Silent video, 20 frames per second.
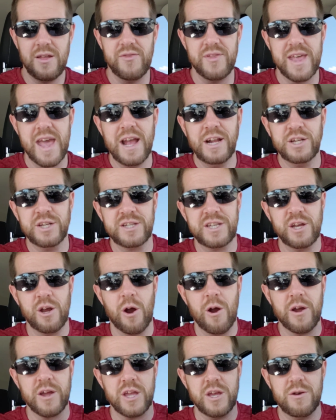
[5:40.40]
The agency
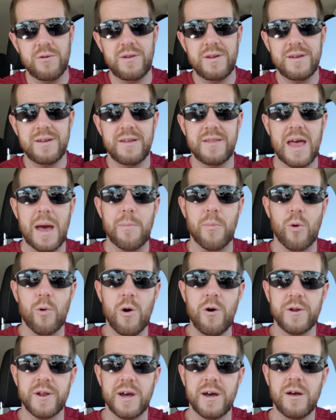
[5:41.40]
argued that
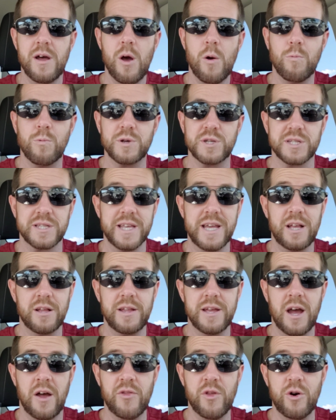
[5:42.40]
Marotta was
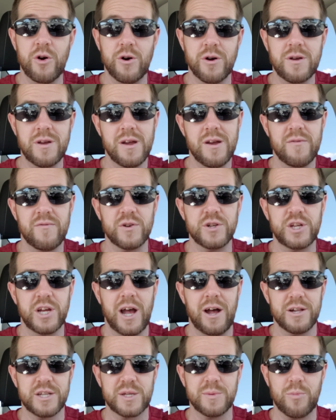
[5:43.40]
legally on the hook for
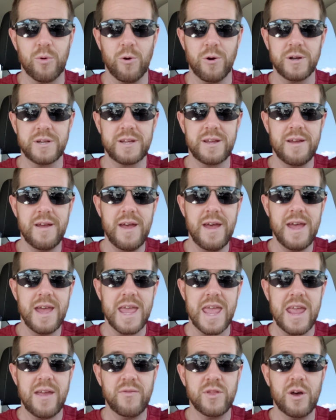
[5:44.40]
child support,
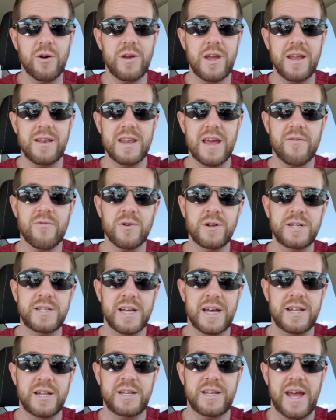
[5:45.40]
even though he never
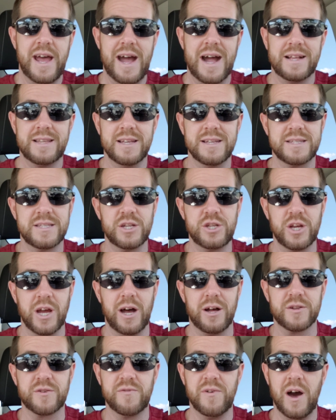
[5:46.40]
intended to act as the
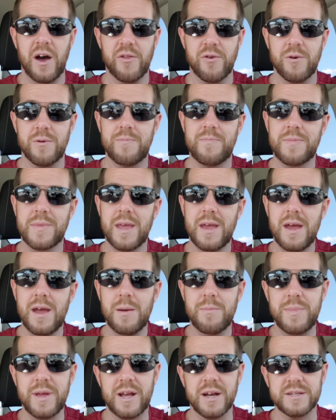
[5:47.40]
child's father,
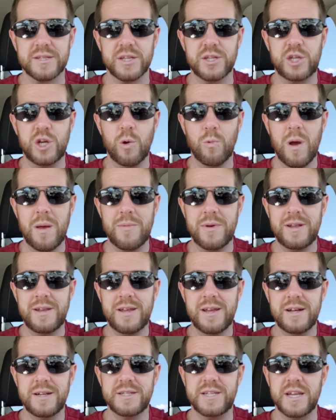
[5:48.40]
because the two
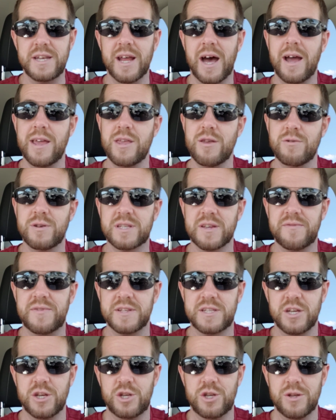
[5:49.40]
women did not use a
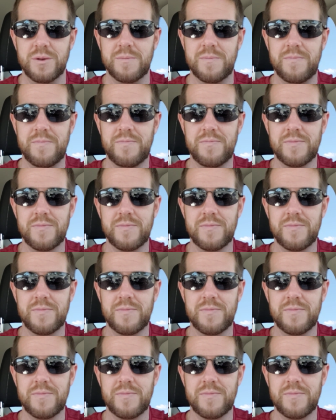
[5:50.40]
physician.